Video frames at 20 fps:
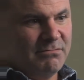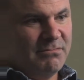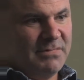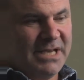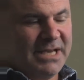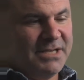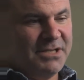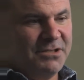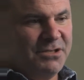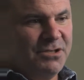
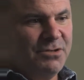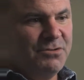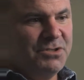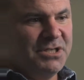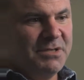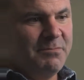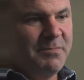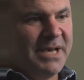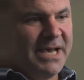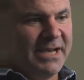had a huge
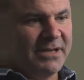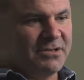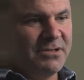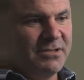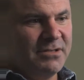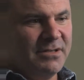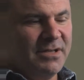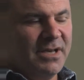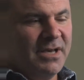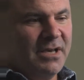impact
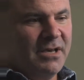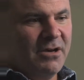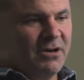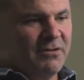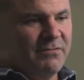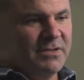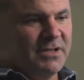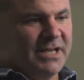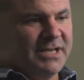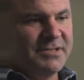
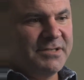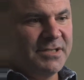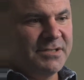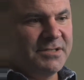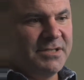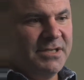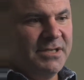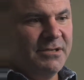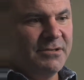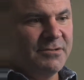over the last
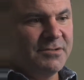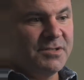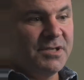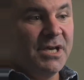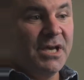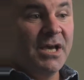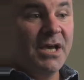60 years.